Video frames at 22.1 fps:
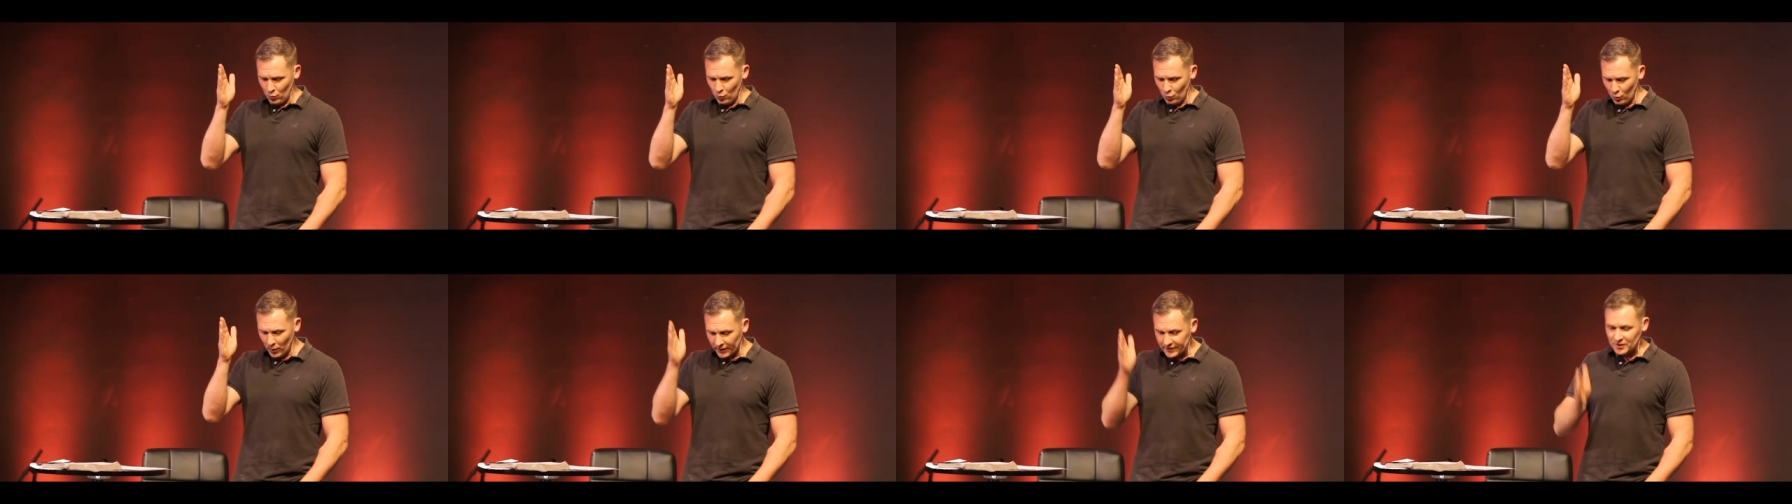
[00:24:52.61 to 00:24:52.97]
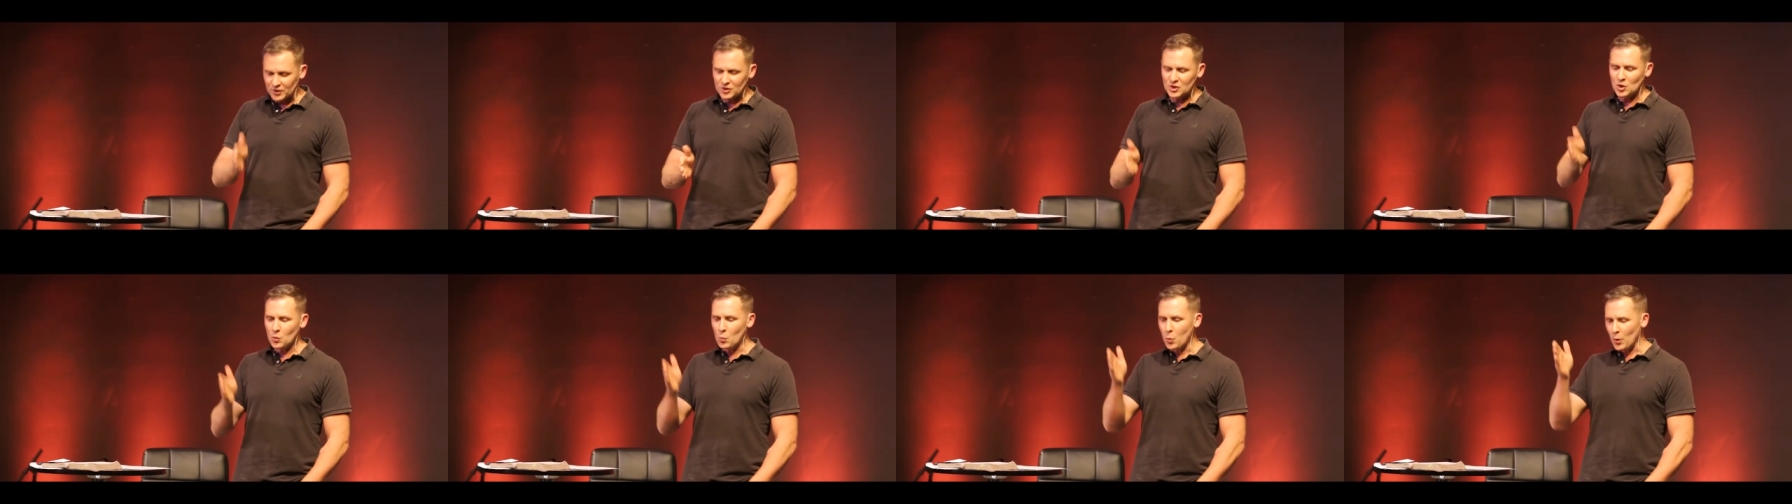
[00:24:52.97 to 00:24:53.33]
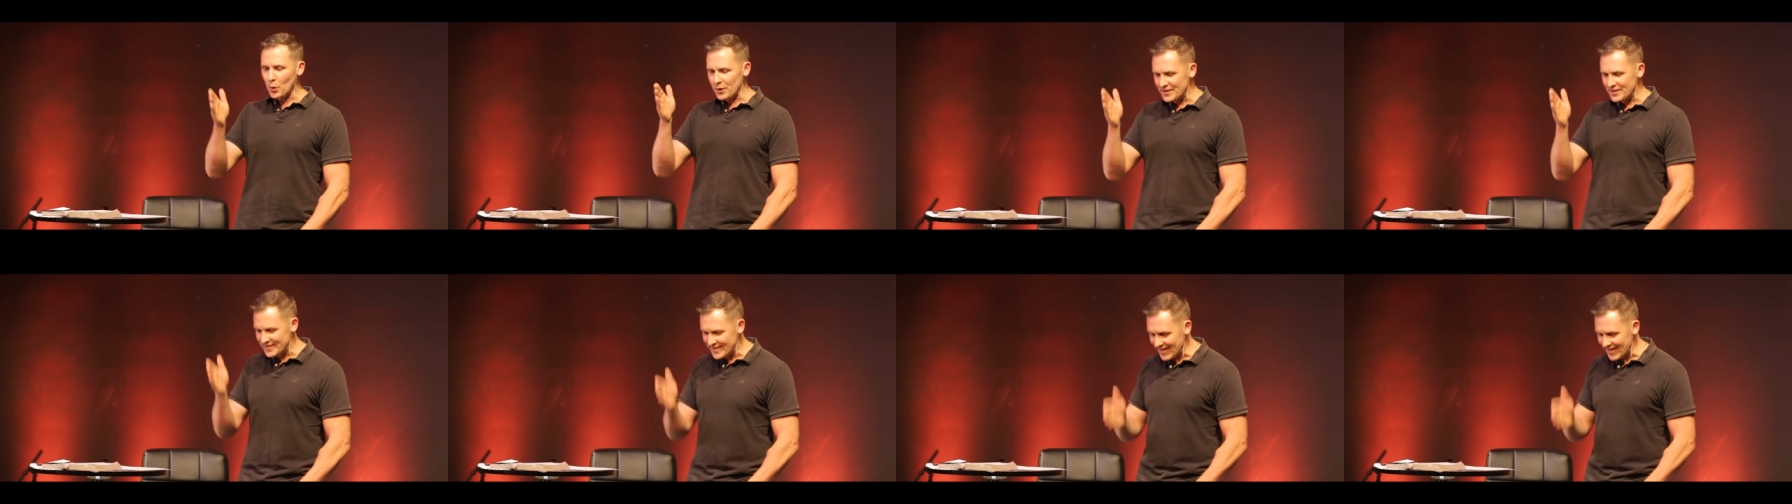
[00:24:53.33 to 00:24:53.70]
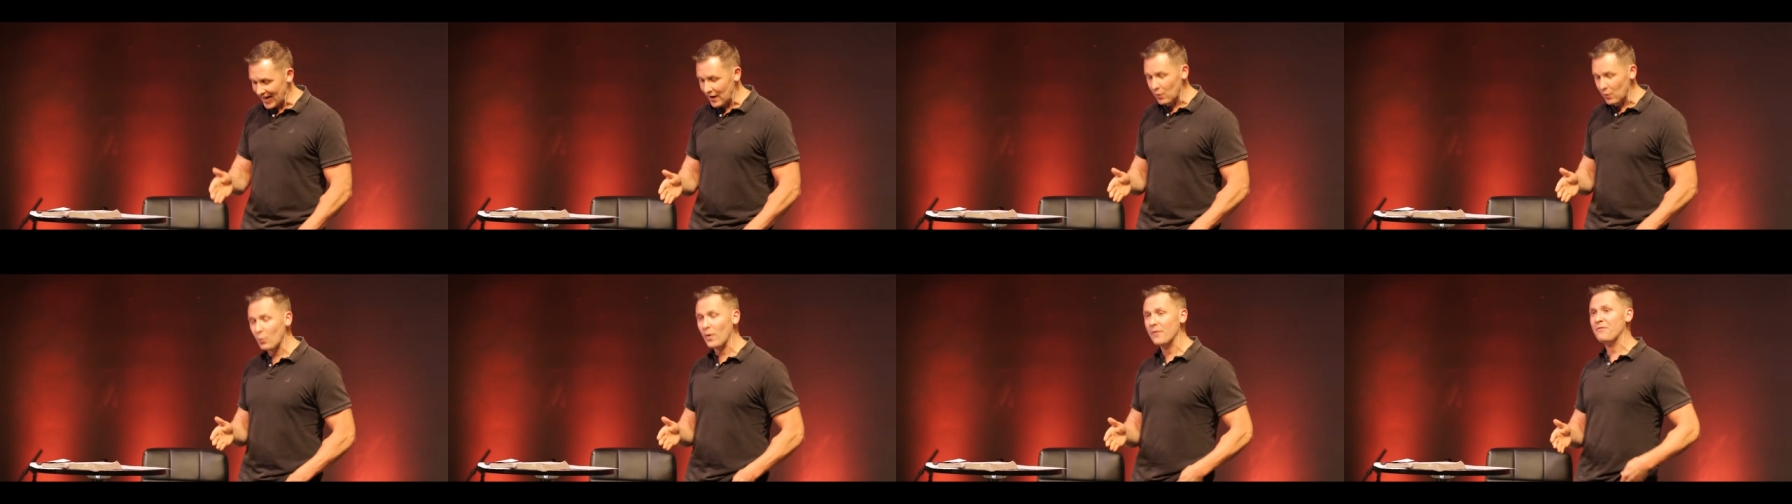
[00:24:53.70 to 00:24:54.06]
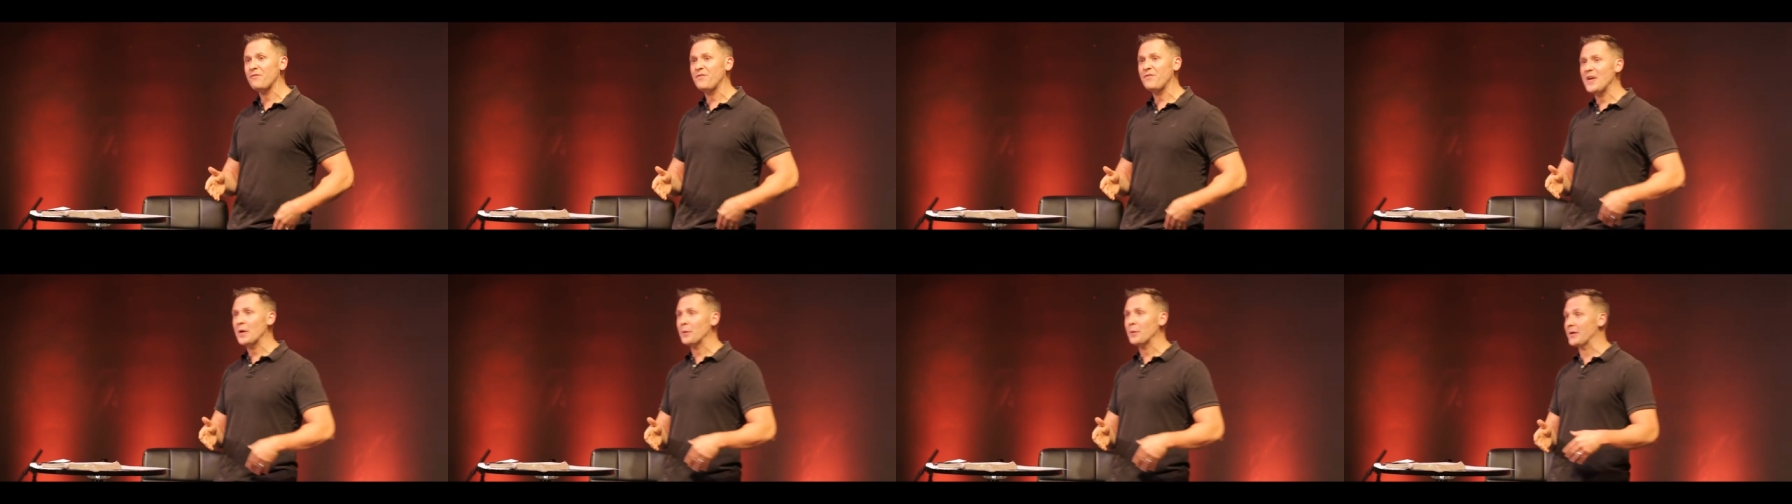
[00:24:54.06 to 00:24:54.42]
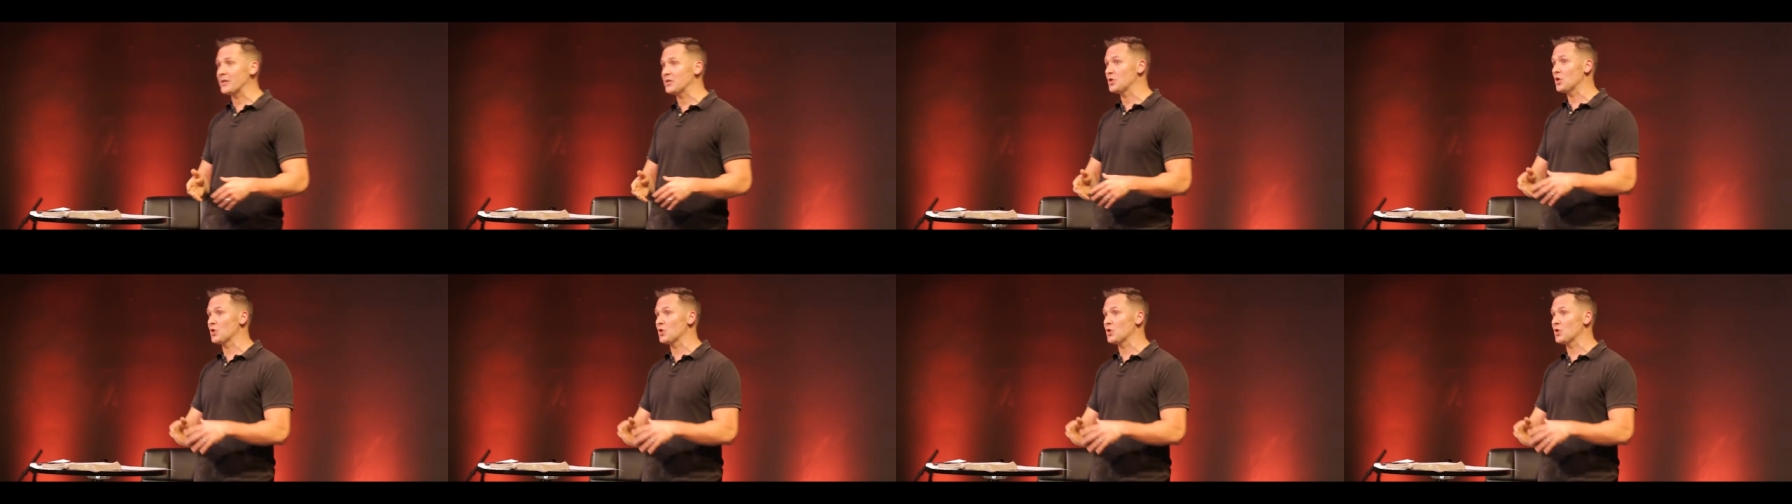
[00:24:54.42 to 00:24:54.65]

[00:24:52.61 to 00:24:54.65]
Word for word: what does the word debt, what feelings